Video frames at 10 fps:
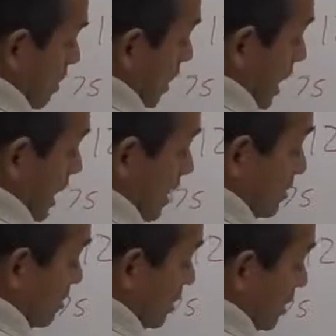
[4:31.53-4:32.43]

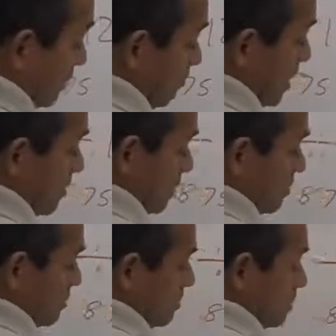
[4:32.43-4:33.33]
and they're getting better.
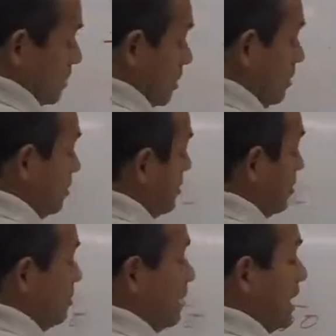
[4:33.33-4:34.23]

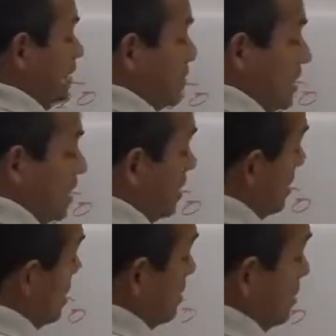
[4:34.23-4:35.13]
You got
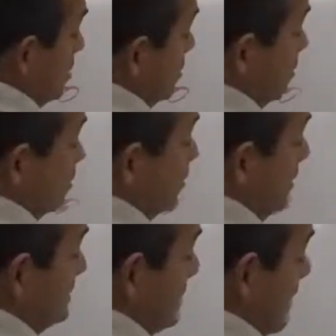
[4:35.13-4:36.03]

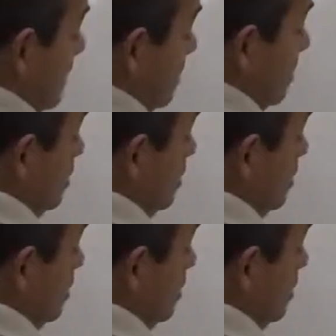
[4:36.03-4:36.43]
310,